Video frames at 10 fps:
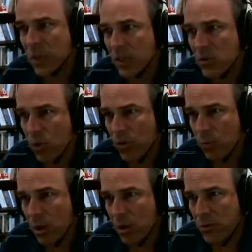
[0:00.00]
I think it's
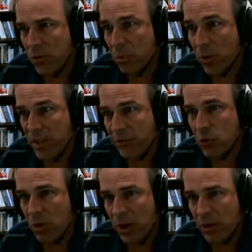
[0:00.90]
worthwhile to point
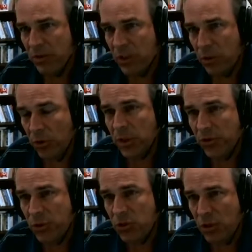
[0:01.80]
everyone that
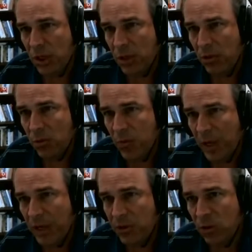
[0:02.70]
earlier this year we
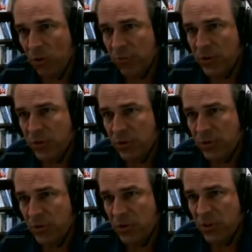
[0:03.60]
had the conference
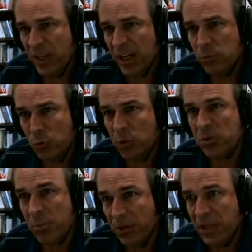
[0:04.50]
on sustainable
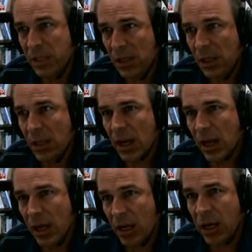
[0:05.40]
prosperity,
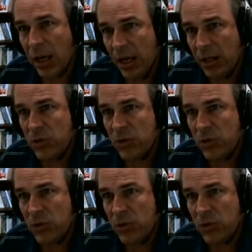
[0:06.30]
and